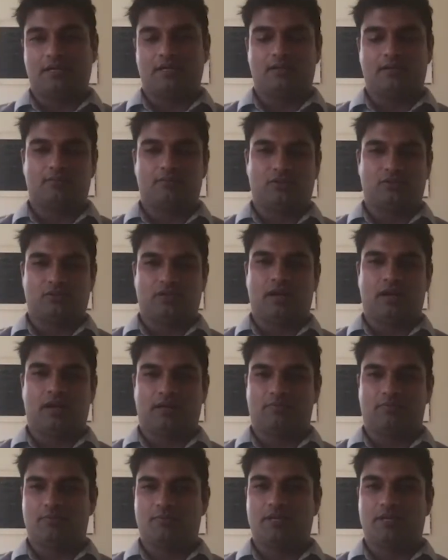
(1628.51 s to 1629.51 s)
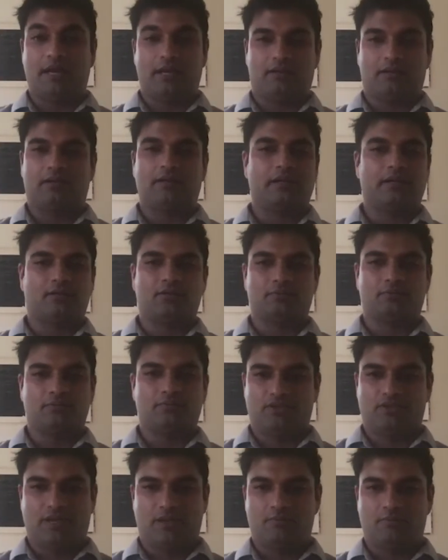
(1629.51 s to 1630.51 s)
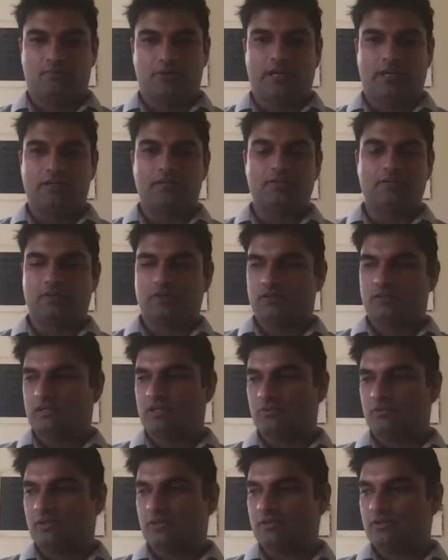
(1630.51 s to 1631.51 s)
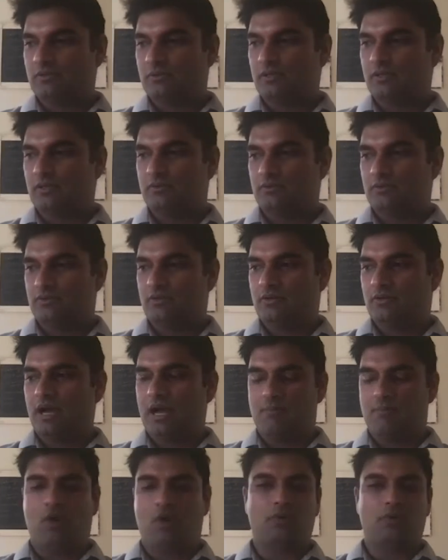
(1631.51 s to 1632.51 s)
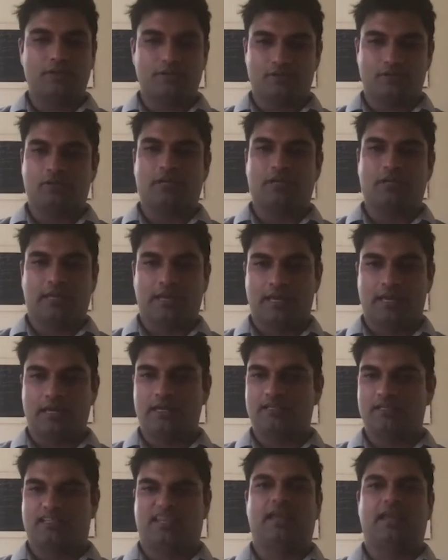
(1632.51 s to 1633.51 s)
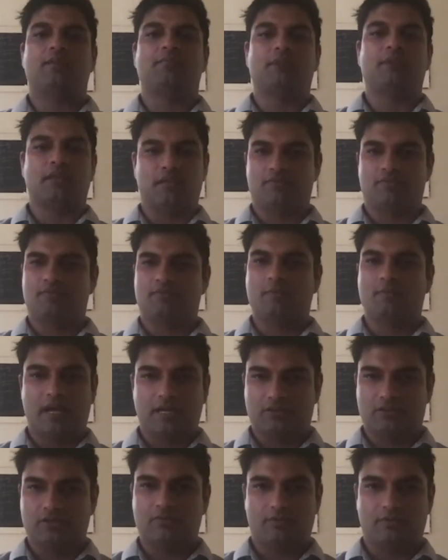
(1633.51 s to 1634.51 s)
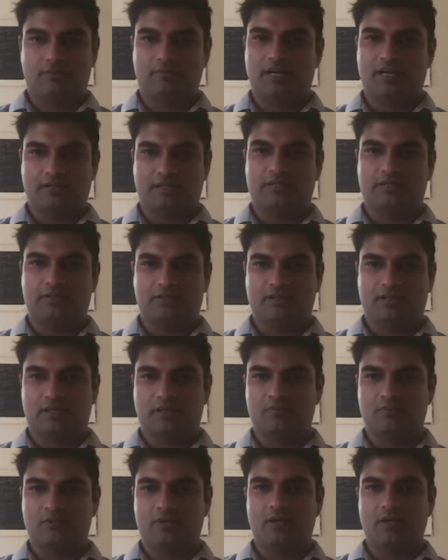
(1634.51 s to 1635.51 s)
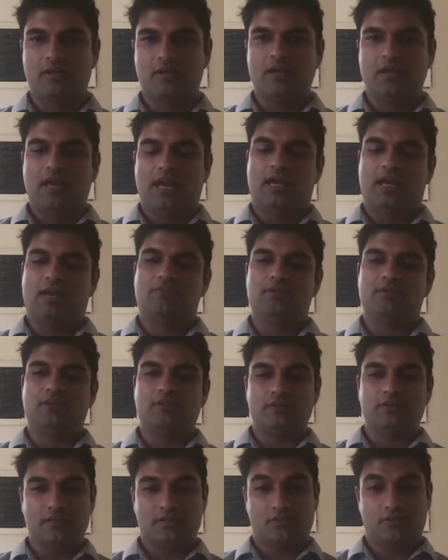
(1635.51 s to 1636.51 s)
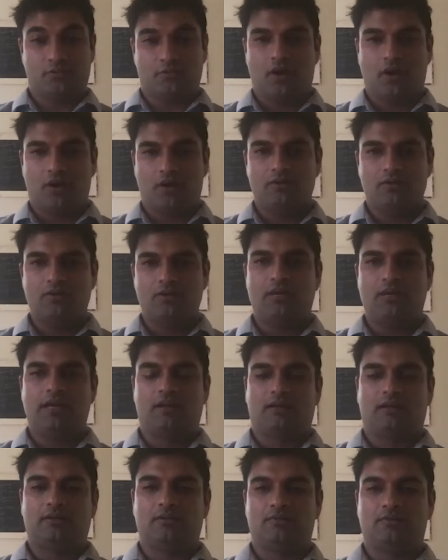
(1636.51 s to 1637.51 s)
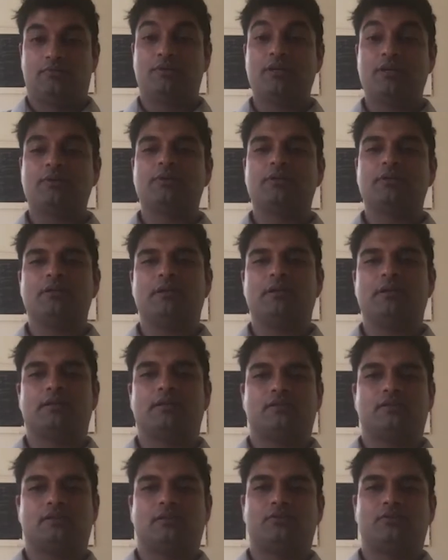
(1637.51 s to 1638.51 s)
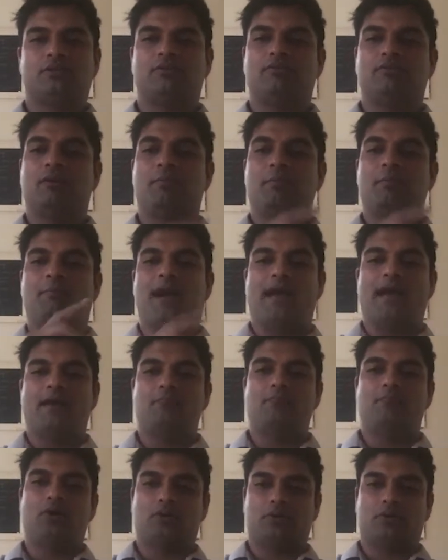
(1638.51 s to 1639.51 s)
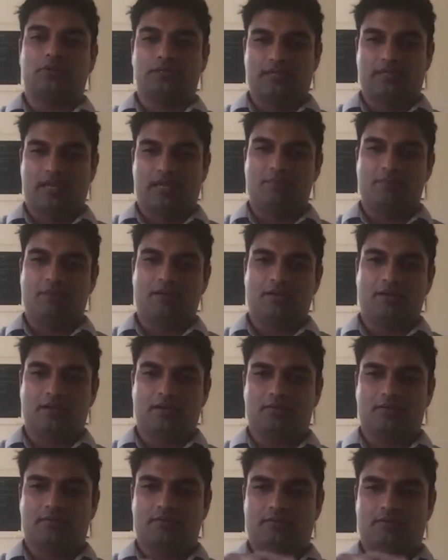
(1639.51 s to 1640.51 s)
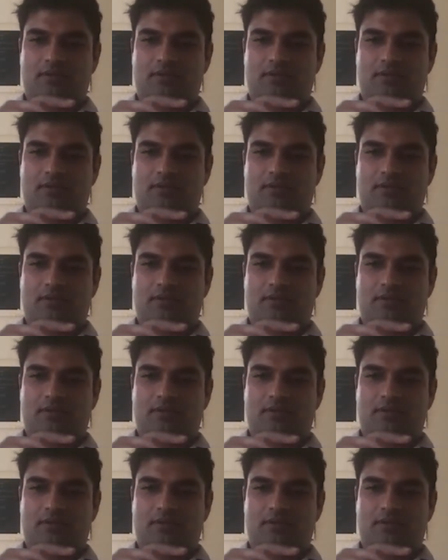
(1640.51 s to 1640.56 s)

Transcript: And just talking from an analytical standpoint, I use this notion as well. So I'm always looking at attainment information for my sales teams. And if you do this wrong, you get a frequently you get this notion of a bimodal attainment curve.